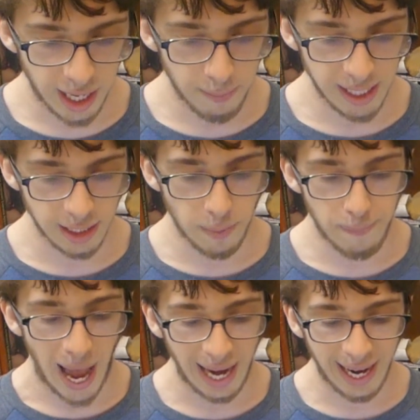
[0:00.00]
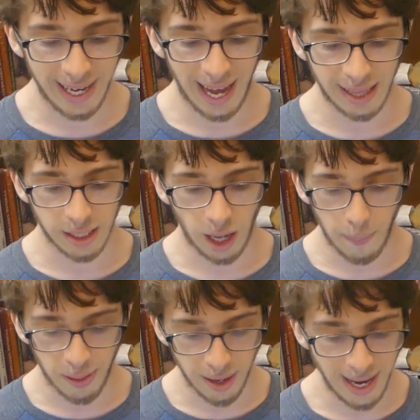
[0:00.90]
He misses a backhand at the
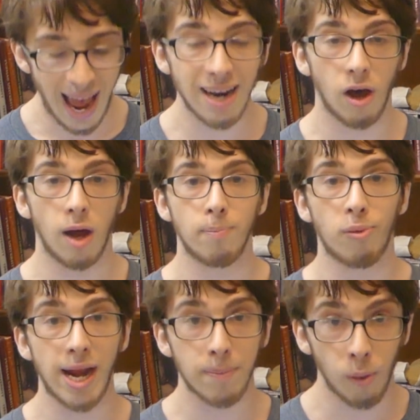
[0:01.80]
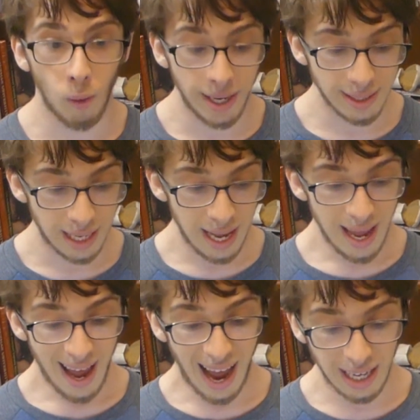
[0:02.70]
top of the net on break point
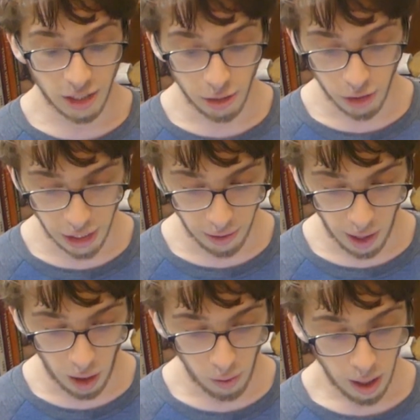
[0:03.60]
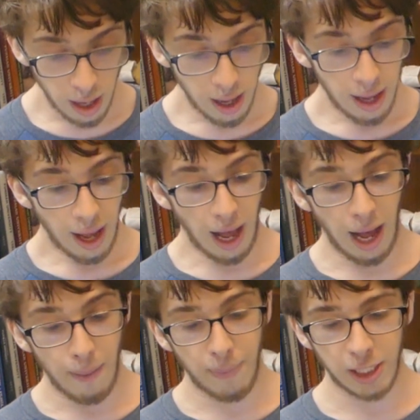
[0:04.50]
at 2-0.
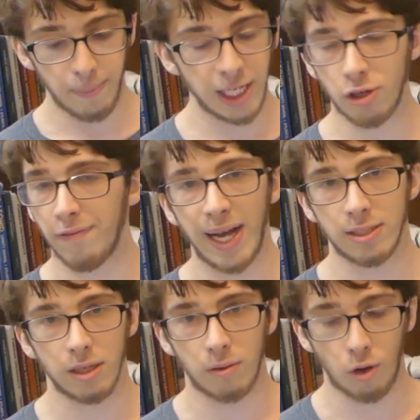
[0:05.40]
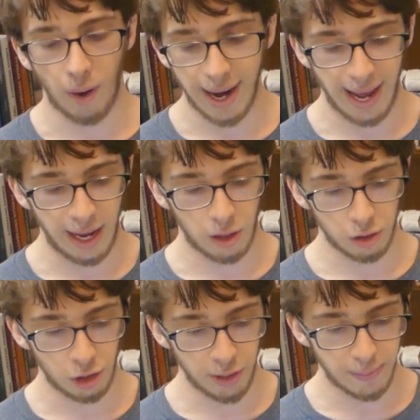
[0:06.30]
But Dimitrov has a great angle
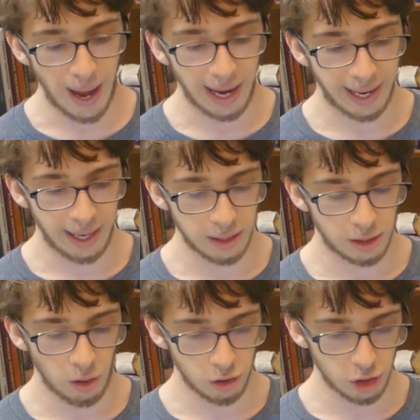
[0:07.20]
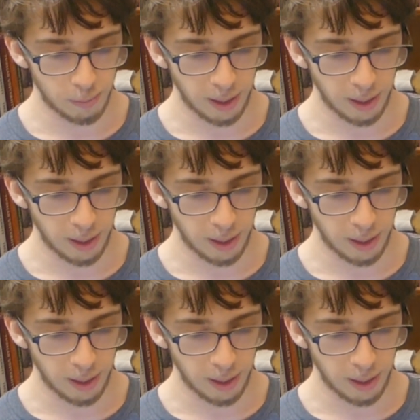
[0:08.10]
to his backhand, still just